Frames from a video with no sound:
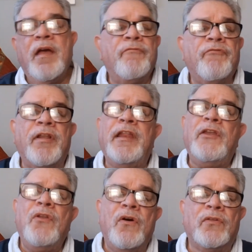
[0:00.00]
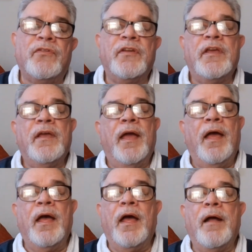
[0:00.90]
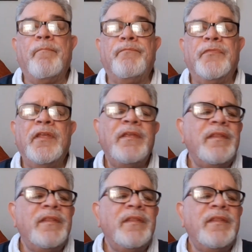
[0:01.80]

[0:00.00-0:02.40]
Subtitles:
A friendly nod. Um,